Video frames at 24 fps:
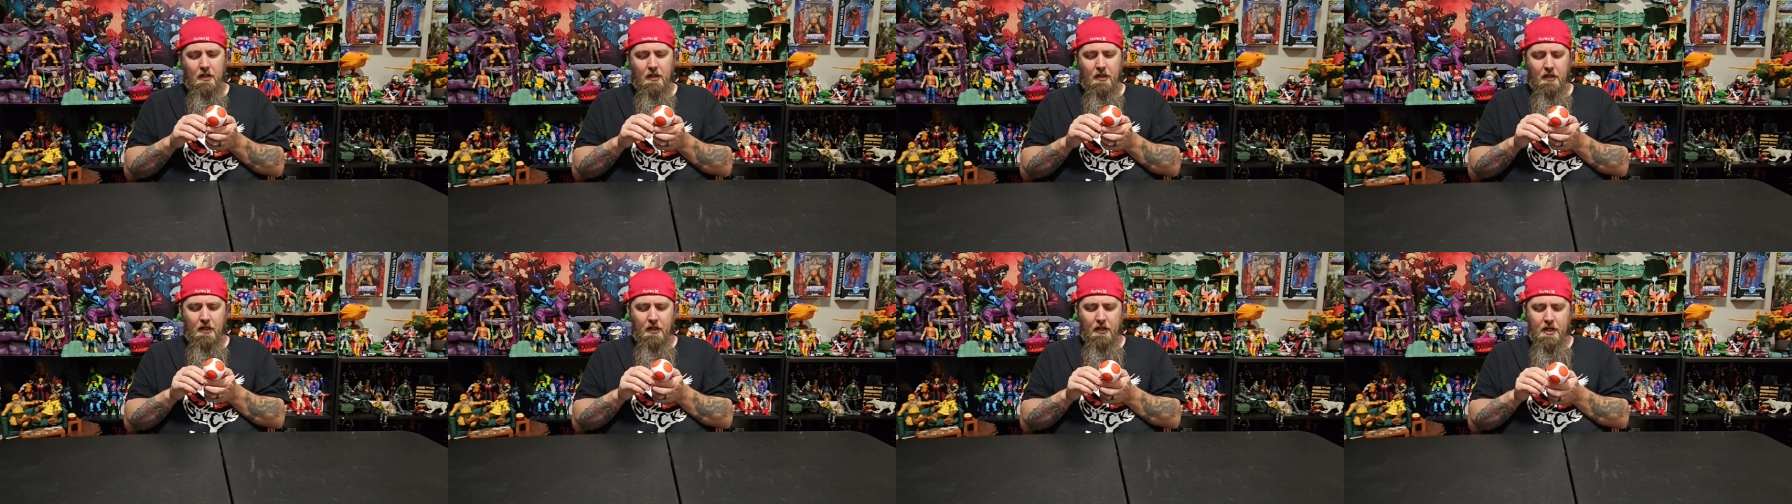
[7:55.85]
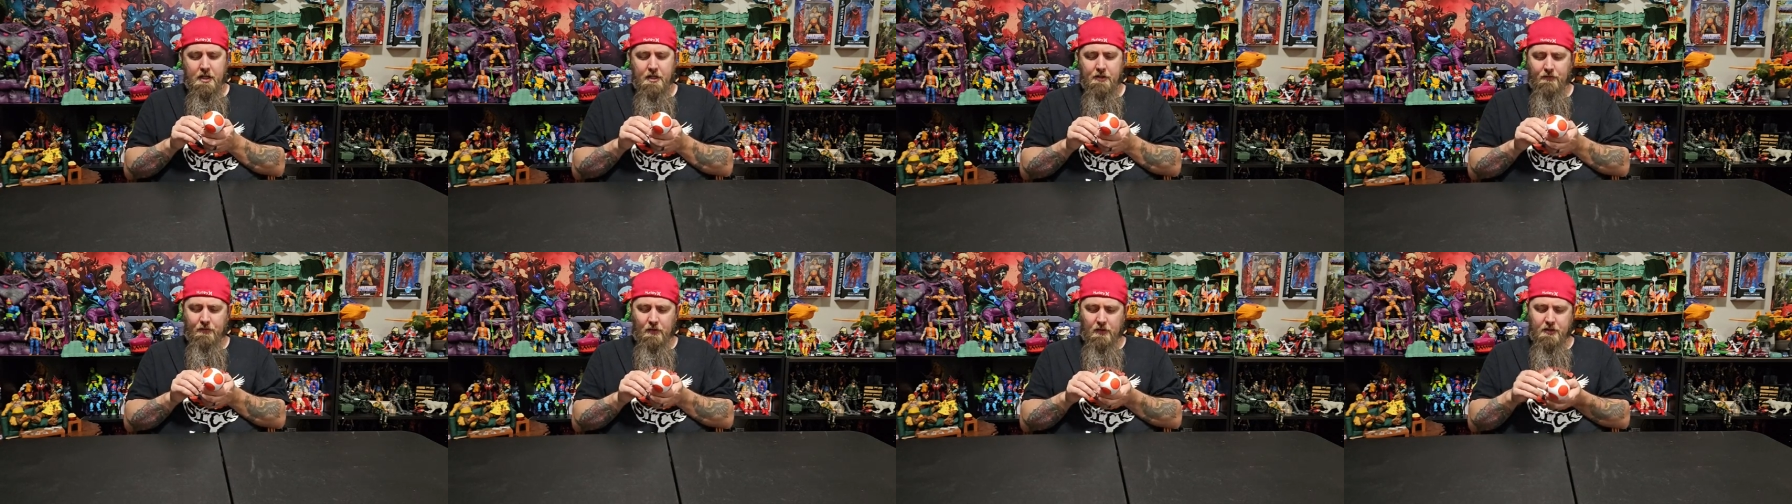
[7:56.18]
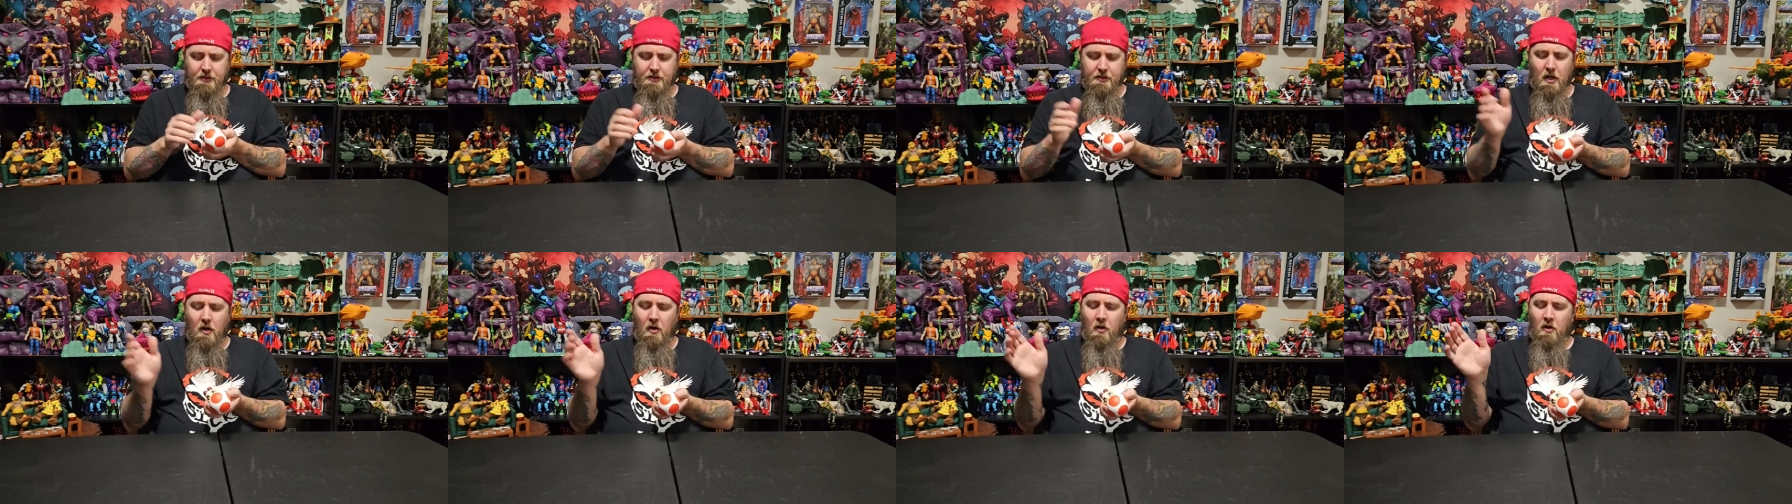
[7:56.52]
As far as
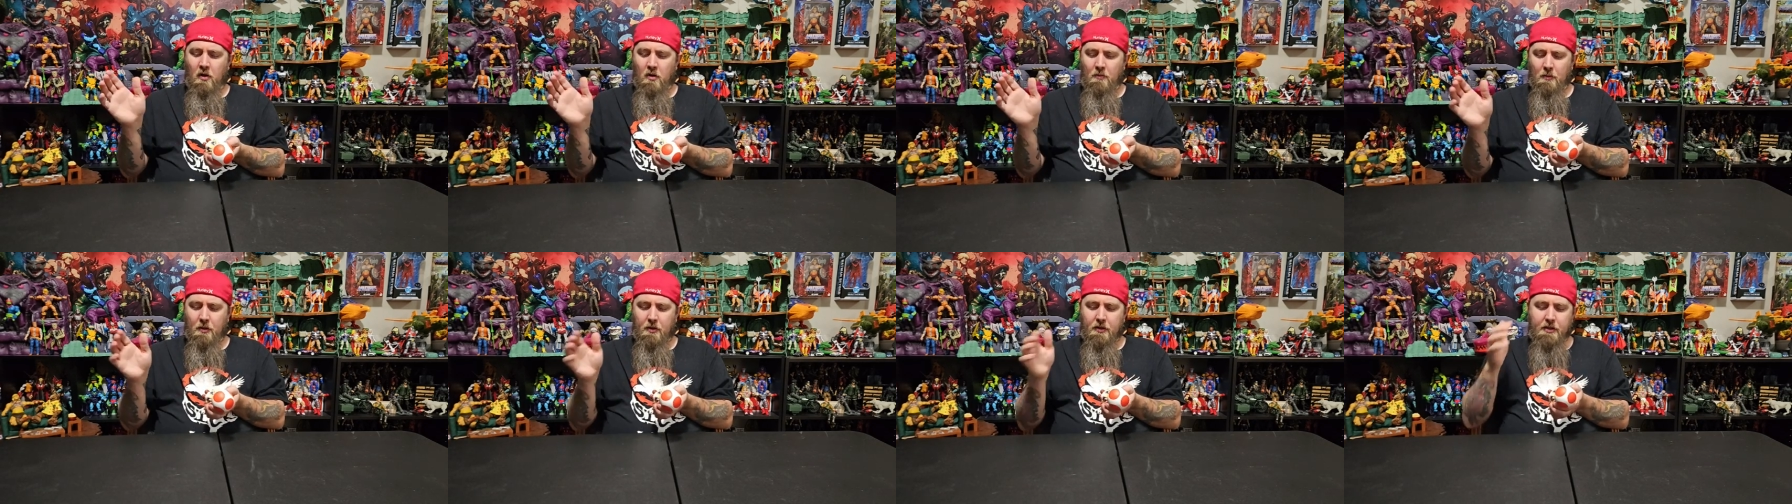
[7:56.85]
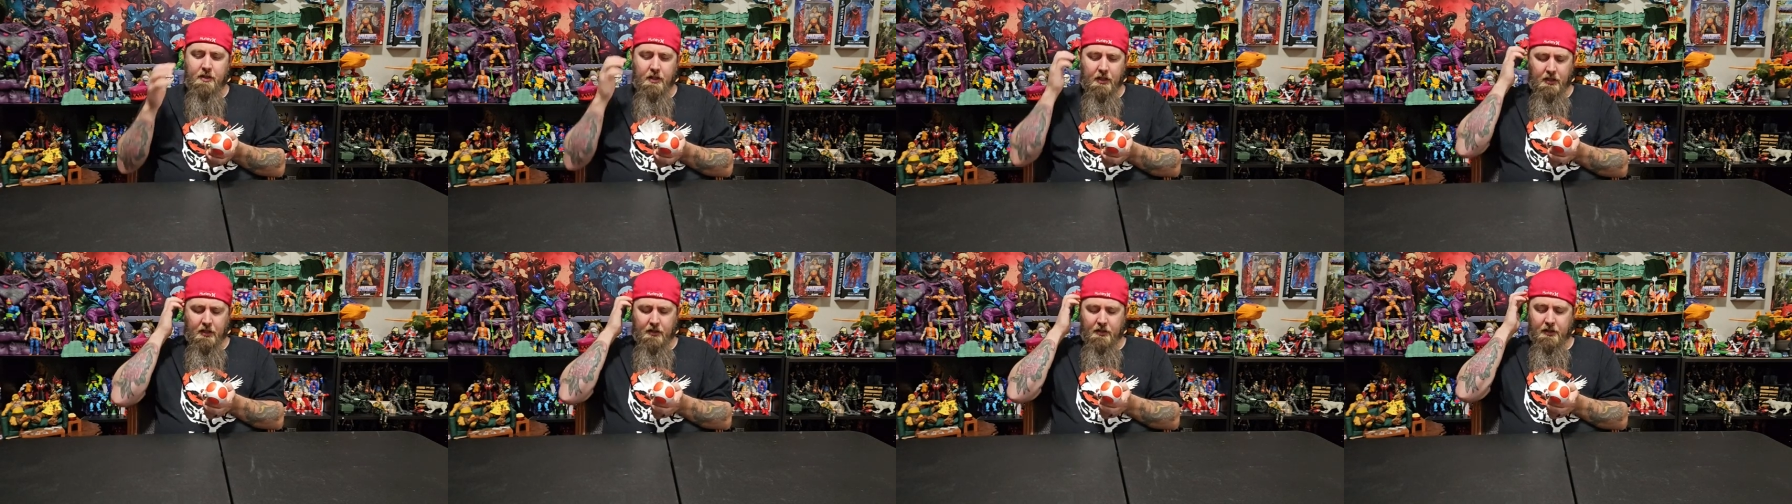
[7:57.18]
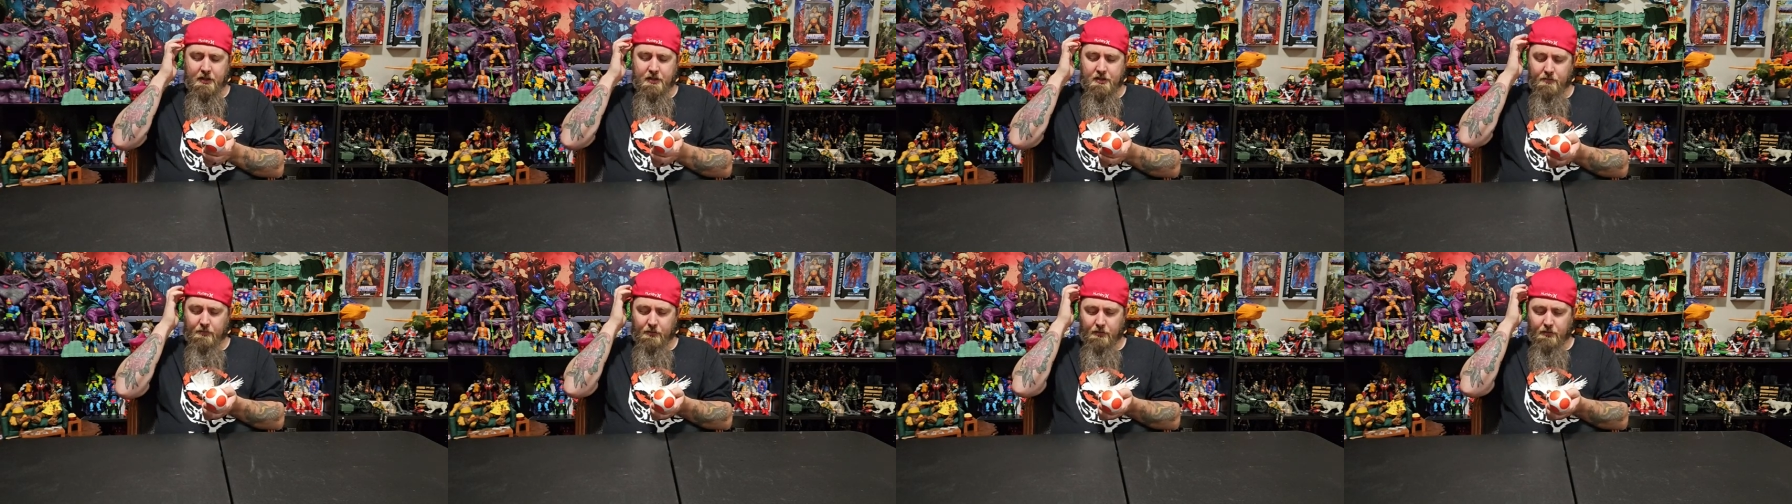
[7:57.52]
the arm articulation,